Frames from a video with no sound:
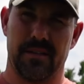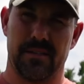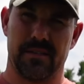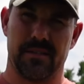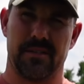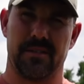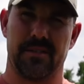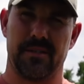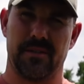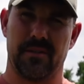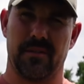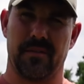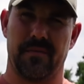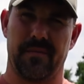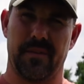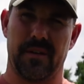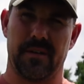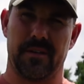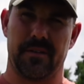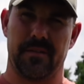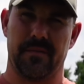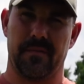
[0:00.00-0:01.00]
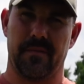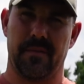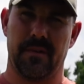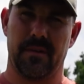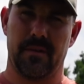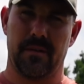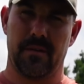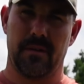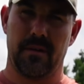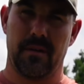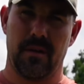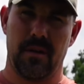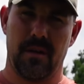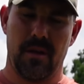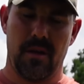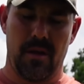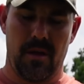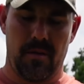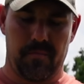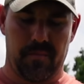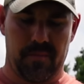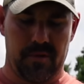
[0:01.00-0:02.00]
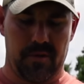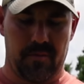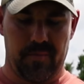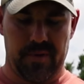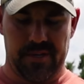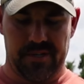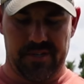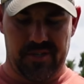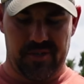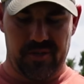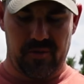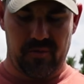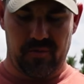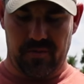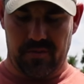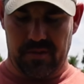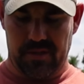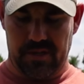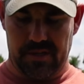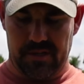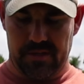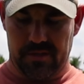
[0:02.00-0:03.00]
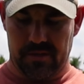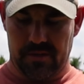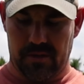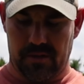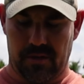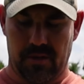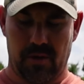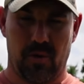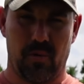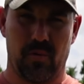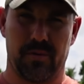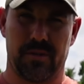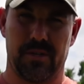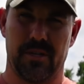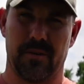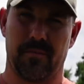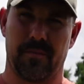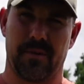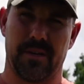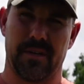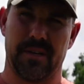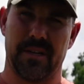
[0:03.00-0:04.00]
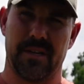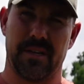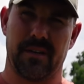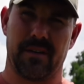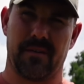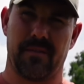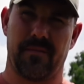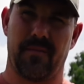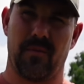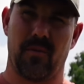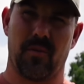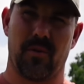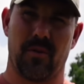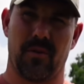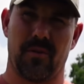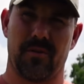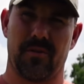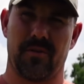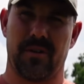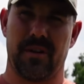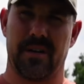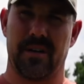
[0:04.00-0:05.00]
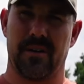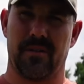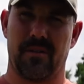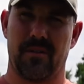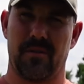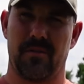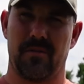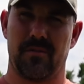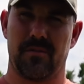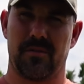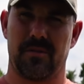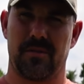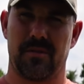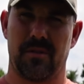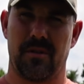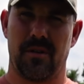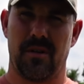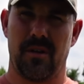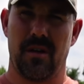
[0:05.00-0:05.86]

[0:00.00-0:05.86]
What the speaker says: is it still effective. I'm gonna be shooting these gold tip kinetic 400 arrows.